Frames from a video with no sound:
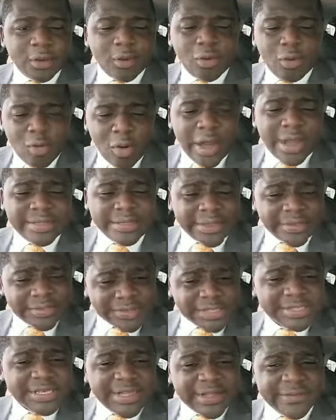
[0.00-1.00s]
who are
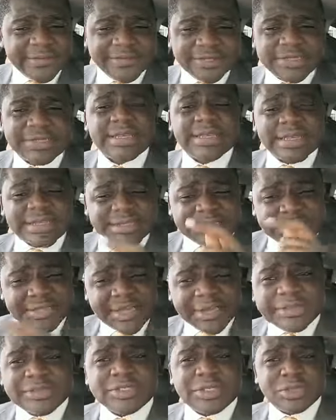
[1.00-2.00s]
themselves
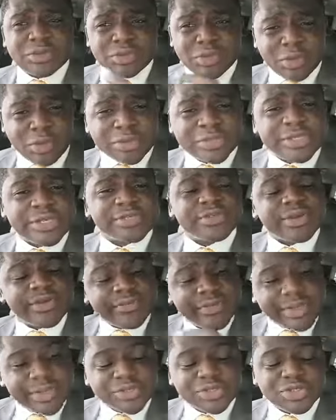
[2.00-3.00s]
sons and daughters
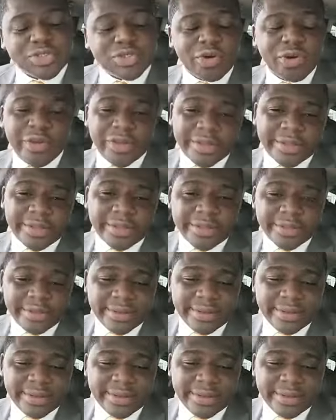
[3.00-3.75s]
of the soil?